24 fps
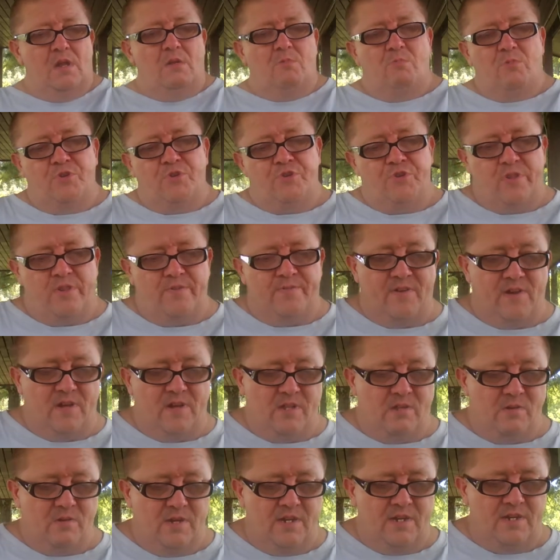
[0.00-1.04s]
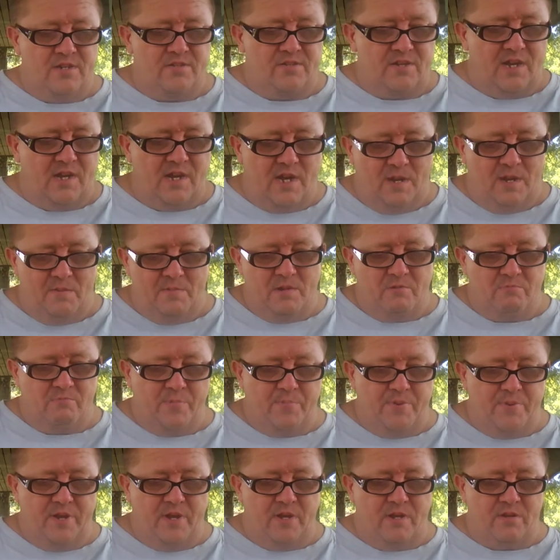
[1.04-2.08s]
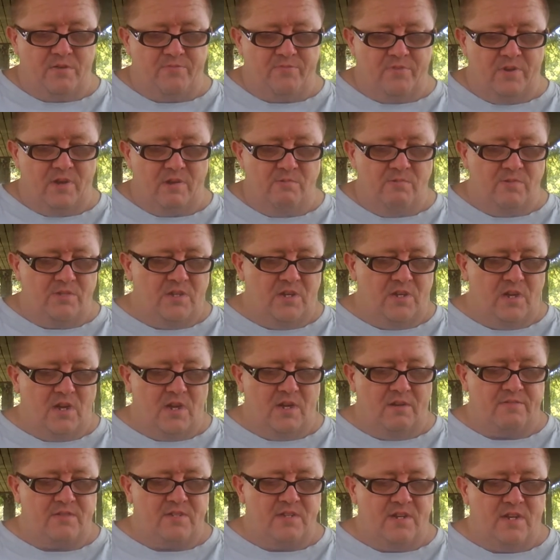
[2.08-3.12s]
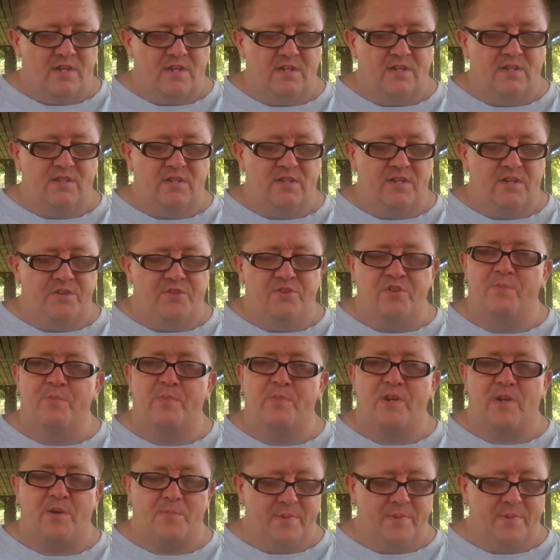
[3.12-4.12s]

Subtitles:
Which of the following is a common repeater frequency offset in the 2-meter